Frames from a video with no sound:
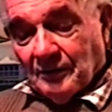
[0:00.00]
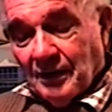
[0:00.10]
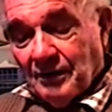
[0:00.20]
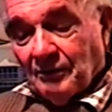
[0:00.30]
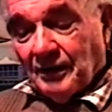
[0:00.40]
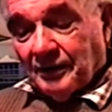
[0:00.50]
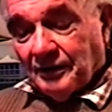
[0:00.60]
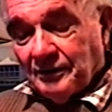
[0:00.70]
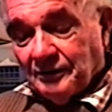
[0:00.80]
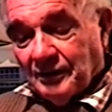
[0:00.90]
they were
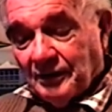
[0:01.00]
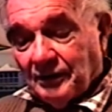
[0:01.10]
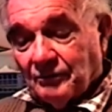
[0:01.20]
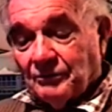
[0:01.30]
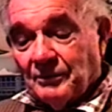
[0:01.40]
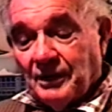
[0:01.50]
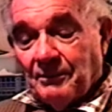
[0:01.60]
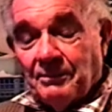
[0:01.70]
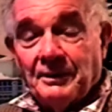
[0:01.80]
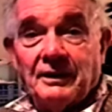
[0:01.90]
lucky. They had a good
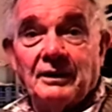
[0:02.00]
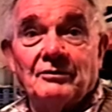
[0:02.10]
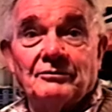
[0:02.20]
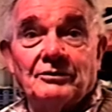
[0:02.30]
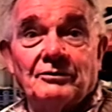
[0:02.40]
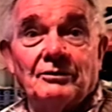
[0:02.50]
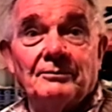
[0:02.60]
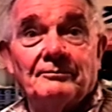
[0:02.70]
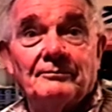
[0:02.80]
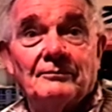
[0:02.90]
MP here at the
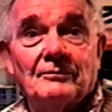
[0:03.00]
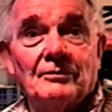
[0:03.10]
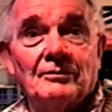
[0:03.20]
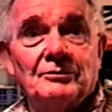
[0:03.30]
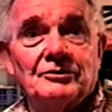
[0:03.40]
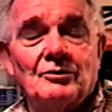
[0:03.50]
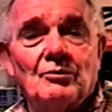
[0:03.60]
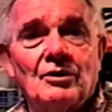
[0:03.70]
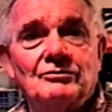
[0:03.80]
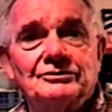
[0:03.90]
time. Mr.
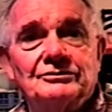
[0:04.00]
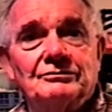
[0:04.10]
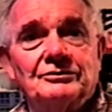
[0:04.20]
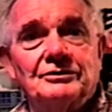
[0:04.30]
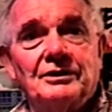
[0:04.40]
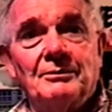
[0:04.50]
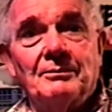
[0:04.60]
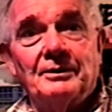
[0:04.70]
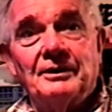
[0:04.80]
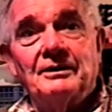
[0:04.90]
Walsh was the
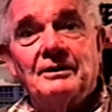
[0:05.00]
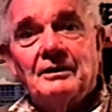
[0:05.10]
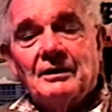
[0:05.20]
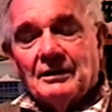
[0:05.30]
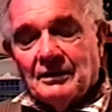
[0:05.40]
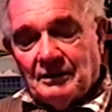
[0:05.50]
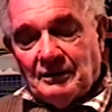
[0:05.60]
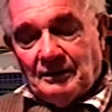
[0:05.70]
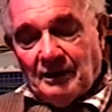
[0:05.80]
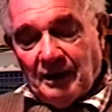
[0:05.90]
MP.
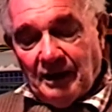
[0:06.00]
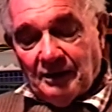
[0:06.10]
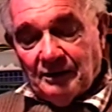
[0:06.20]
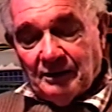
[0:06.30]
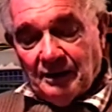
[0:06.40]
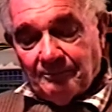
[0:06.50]
And